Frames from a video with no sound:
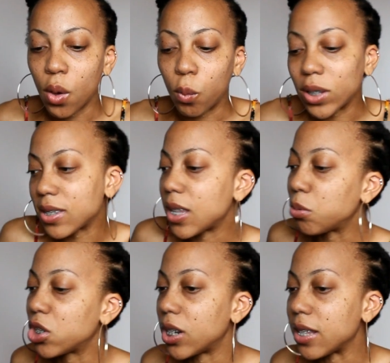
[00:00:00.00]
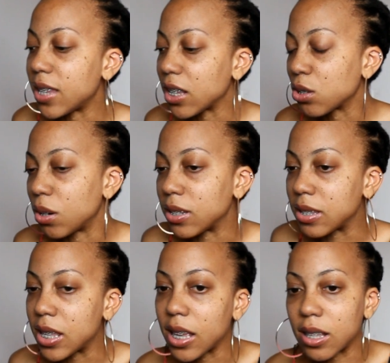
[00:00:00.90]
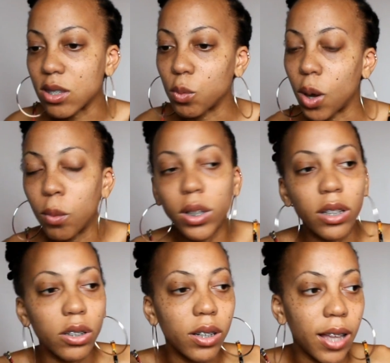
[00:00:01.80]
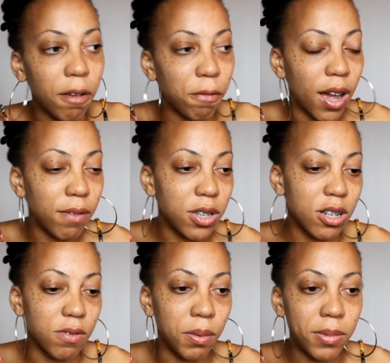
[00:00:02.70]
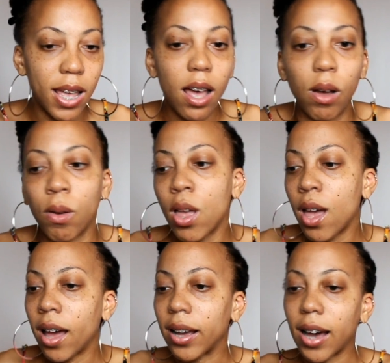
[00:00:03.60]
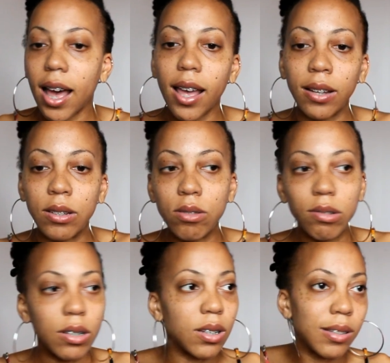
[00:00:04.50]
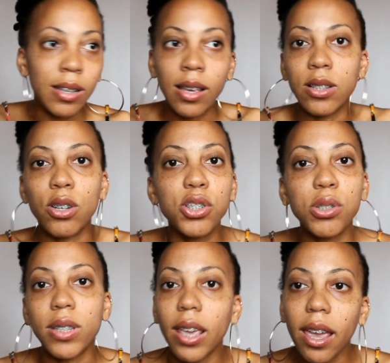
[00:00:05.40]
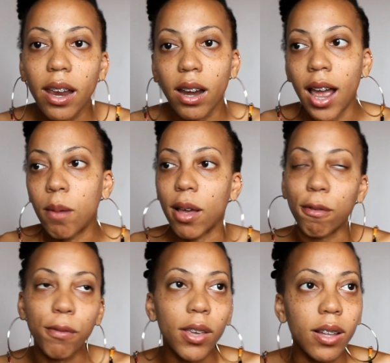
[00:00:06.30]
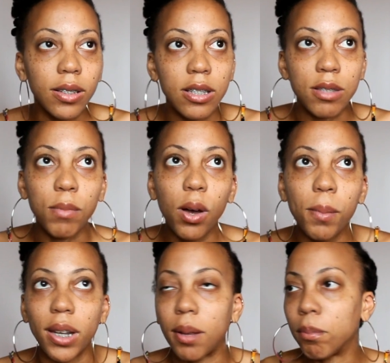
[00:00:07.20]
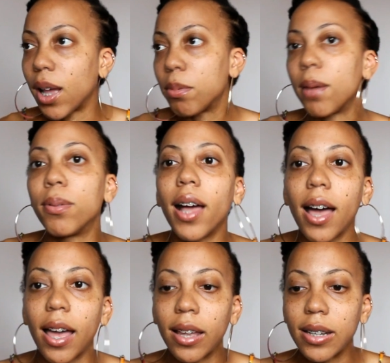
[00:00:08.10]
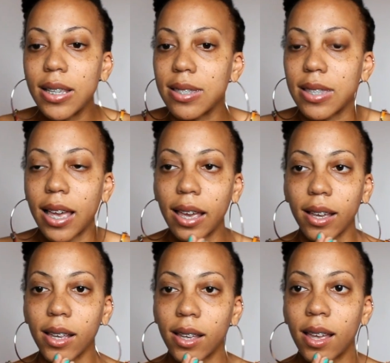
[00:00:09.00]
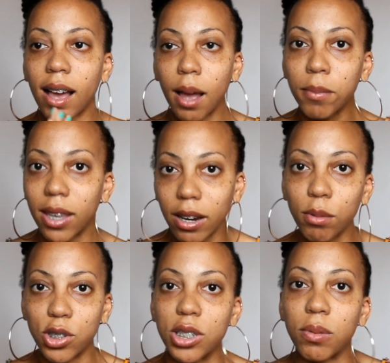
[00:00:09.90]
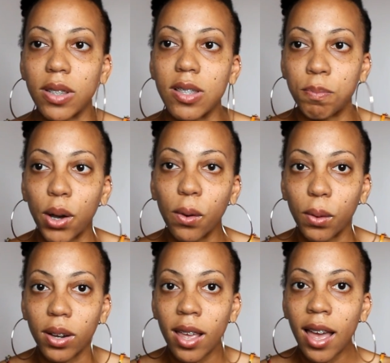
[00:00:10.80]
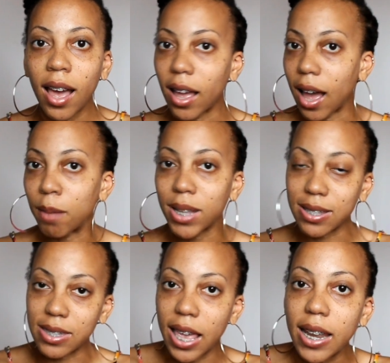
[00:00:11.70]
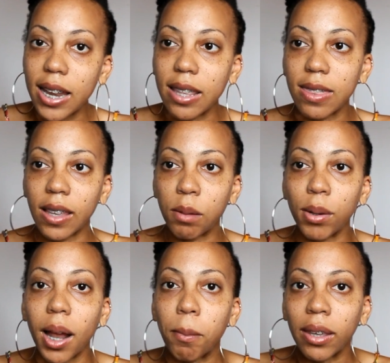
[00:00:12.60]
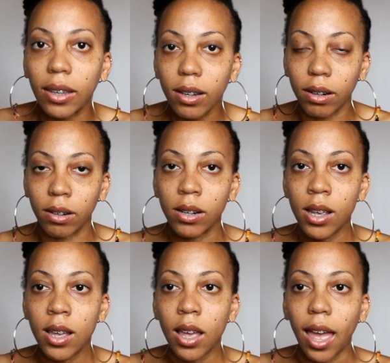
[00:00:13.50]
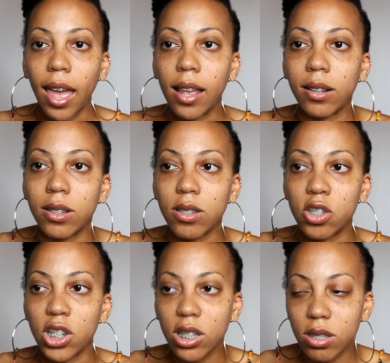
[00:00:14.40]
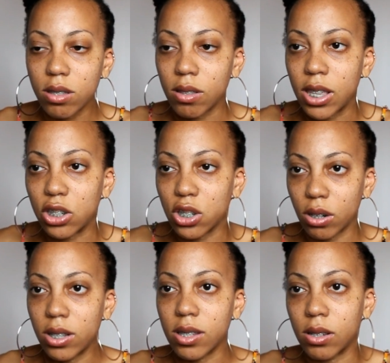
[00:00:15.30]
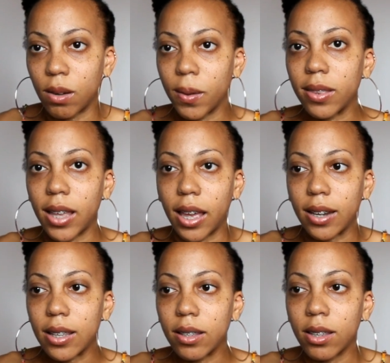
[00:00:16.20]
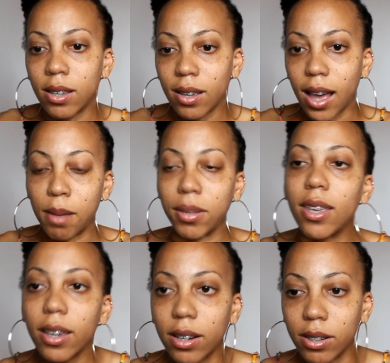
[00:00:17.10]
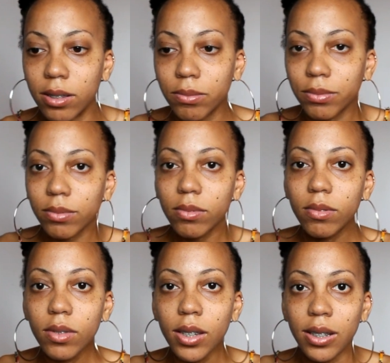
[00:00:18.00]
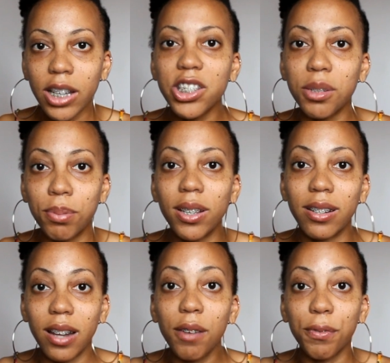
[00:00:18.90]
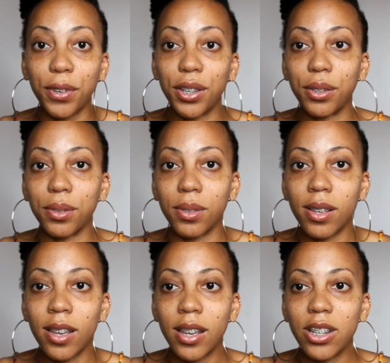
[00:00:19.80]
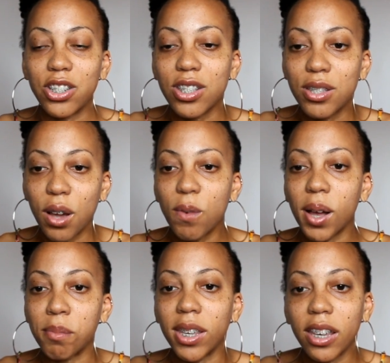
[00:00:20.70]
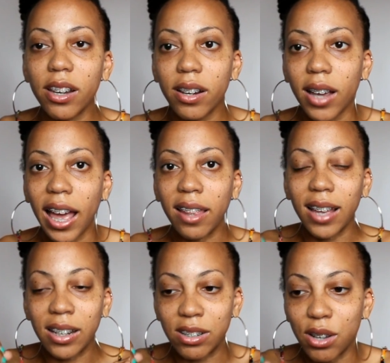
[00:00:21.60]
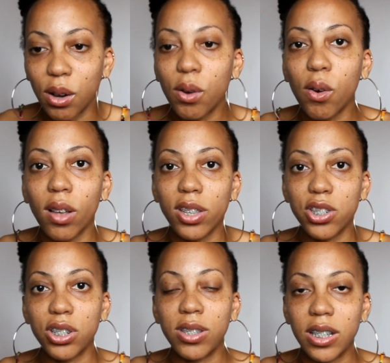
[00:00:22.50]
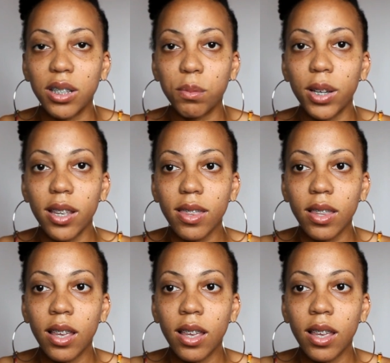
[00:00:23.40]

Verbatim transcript: What steps should I take towards this? What will it look like five years from now? God, don't you care how I feel in this moment? And blah blah blah. And He's like, I'm here with you in this boat. I'm not saying anything, but I'm here. And just the assurance of knowing that I'm here, that should be enough for you. Just know I'm here. I, I know all that you're dealing with.